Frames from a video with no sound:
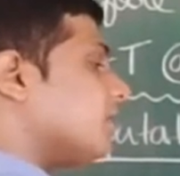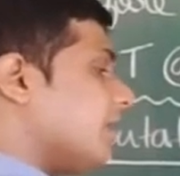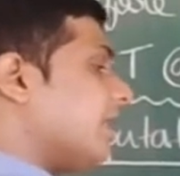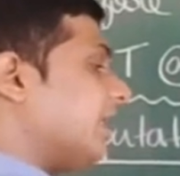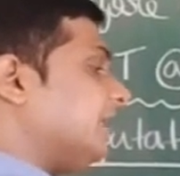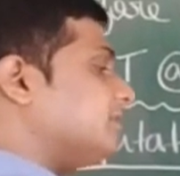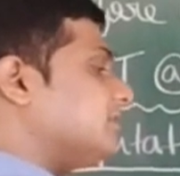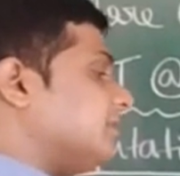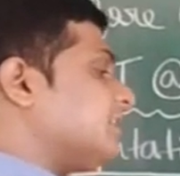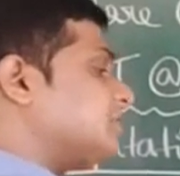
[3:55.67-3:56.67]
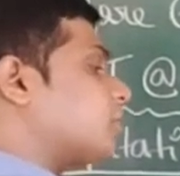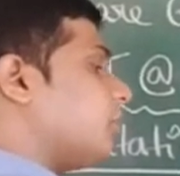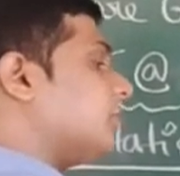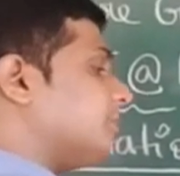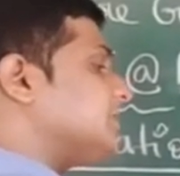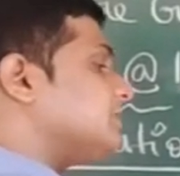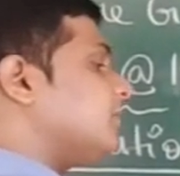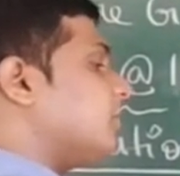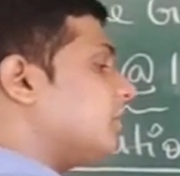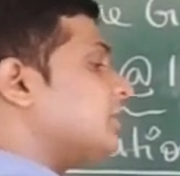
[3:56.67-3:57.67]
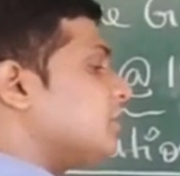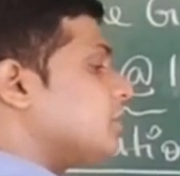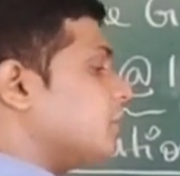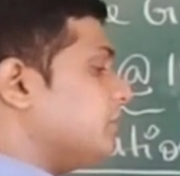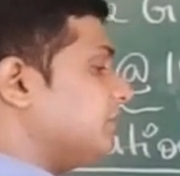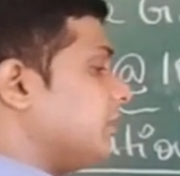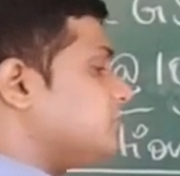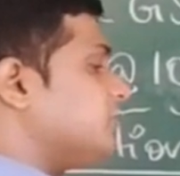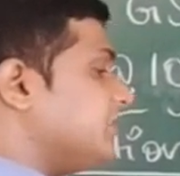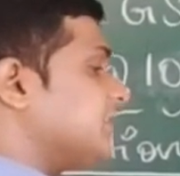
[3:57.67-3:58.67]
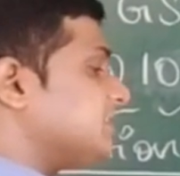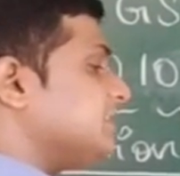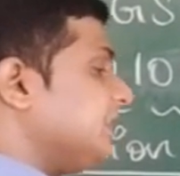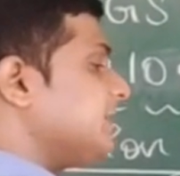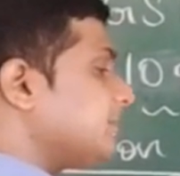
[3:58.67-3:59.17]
and next column is for without GST,